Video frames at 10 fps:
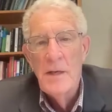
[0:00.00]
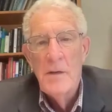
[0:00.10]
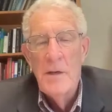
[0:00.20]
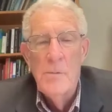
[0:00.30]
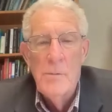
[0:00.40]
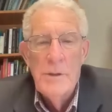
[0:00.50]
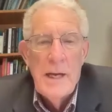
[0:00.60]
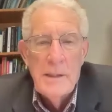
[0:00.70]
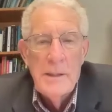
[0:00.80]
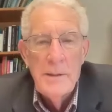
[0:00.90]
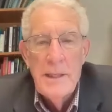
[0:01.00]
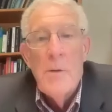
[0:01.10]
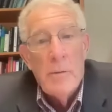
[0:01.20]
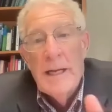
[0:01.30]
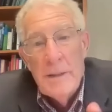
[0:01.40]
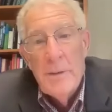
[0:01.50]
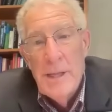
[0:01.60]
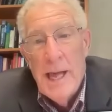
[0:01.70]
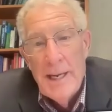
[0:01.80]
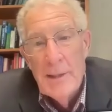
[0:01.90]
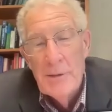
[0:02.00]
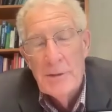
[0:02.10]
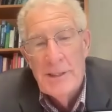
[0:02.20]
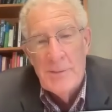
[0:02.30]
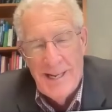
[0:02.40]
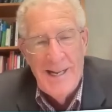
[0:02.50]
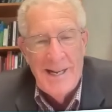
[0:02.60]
You know, we're not going to, they already do that, actually. Right.